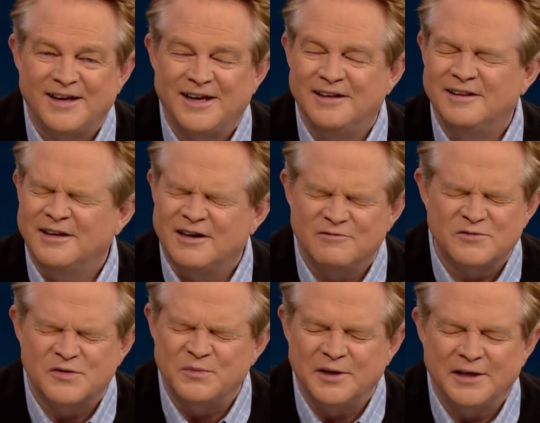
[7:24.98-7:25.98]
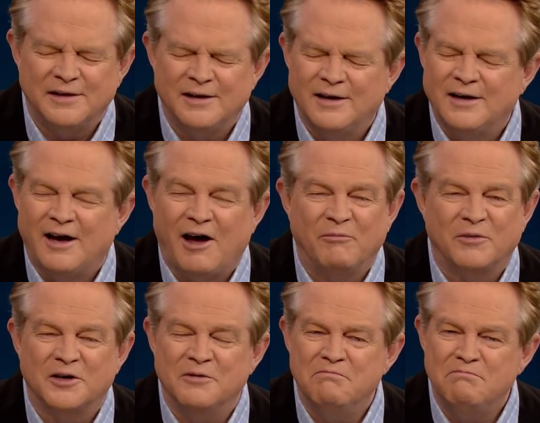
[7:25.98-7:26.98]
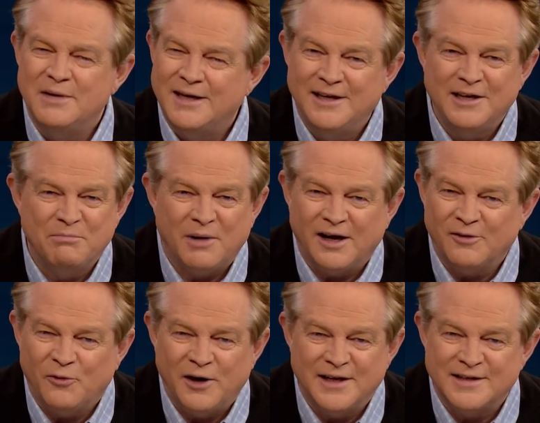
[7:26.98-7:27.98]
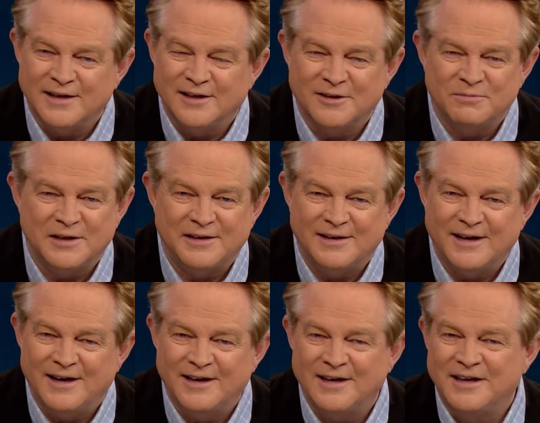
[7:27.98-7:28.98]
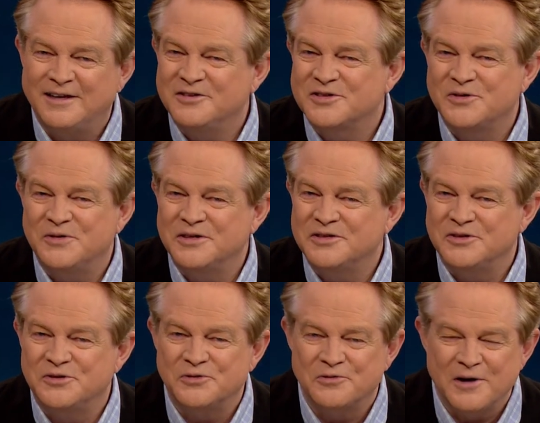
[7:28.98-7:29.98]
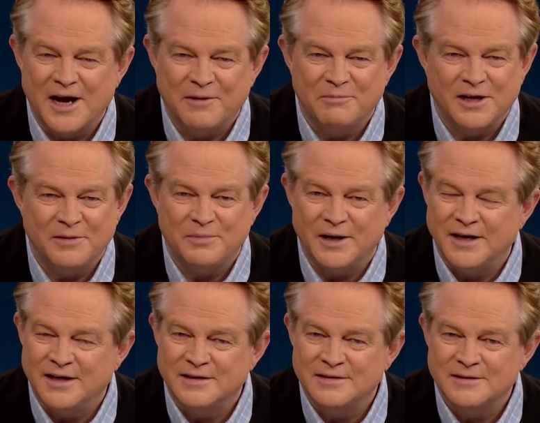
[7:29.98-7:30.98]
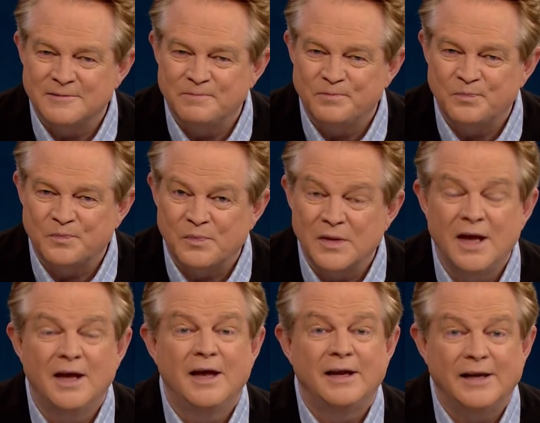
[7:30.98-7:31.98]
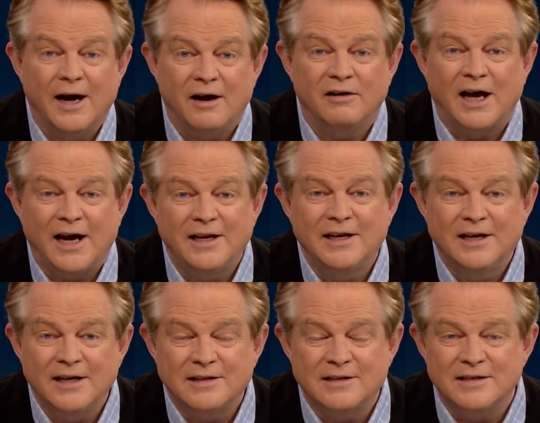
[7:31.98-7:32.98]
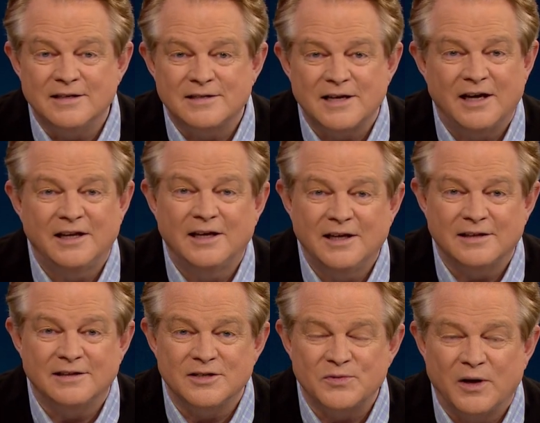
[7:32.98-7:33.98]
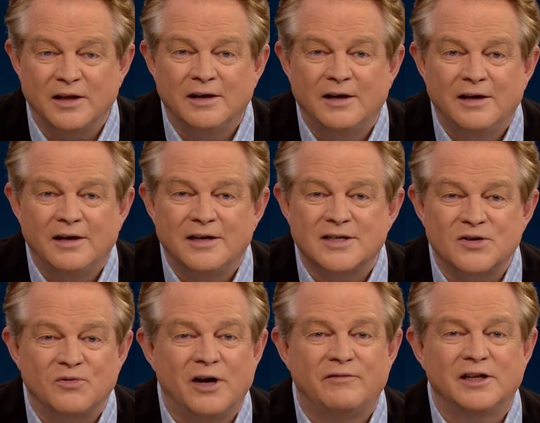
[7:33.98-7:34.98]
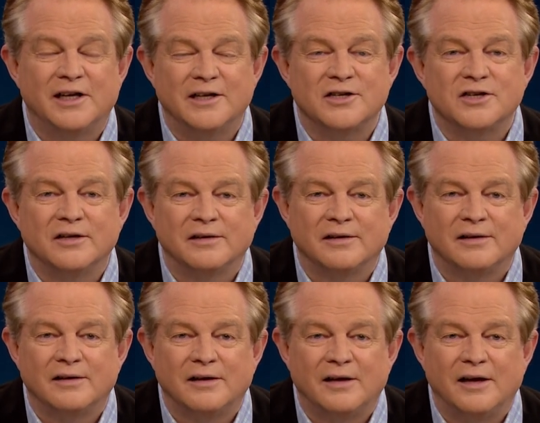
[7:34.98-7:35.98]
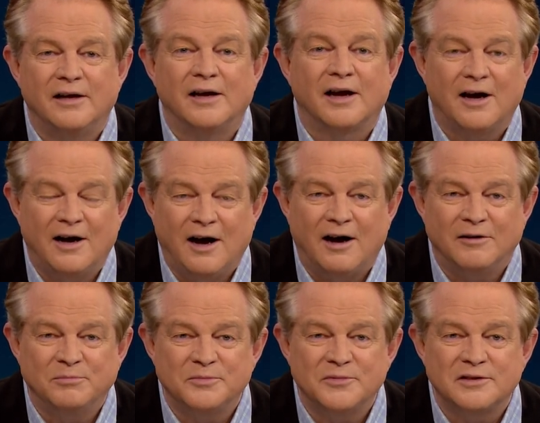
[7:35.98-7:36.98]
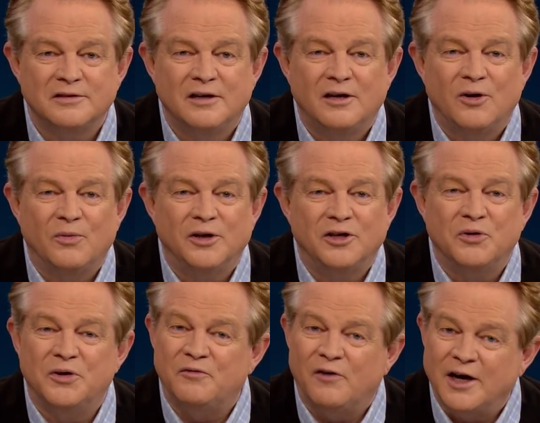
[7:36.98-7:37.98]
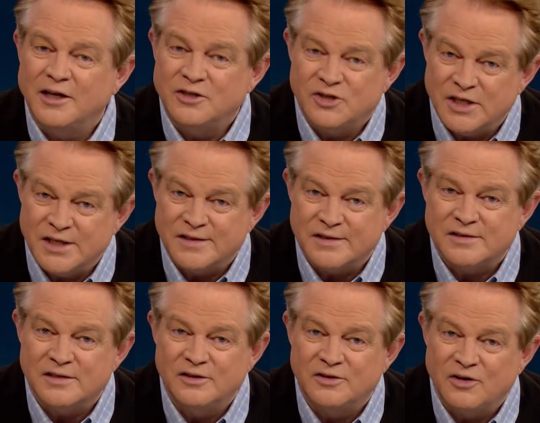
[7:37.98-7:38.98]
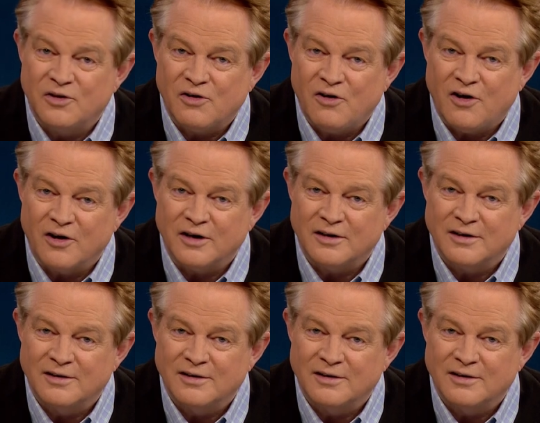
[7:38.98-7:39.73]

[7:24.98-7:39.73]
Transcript: He loves me. I'm committing my way to him today. He is going to direct my path. Now, how do you get this? How do you get this? Well, it's a revelation, and it comes when you invite Jesus into your heart.